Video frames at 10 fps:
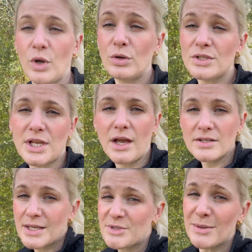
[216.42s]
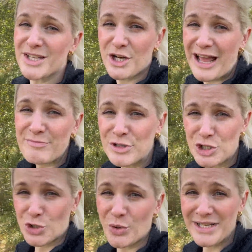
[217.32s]
Also, sometimes I don't have
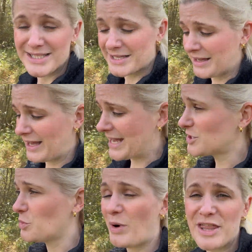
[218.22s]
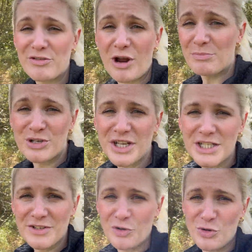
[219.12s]
much choice as to whether I'm
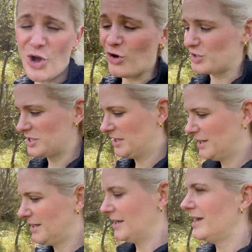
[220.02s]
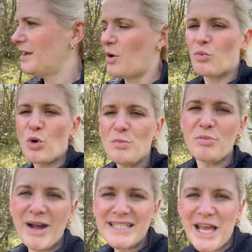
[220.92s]
productive or not. Whoop
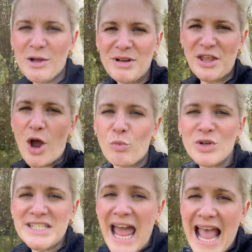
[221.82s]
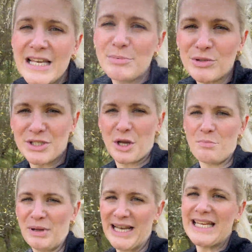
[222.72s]
might tell me that I wasn't able to
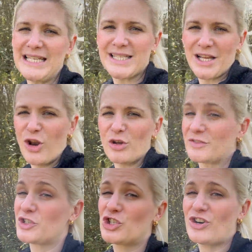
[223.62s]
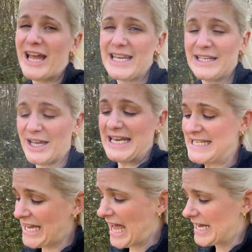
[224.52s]
complete a lot of strain in a
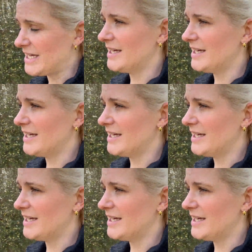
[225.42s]
day.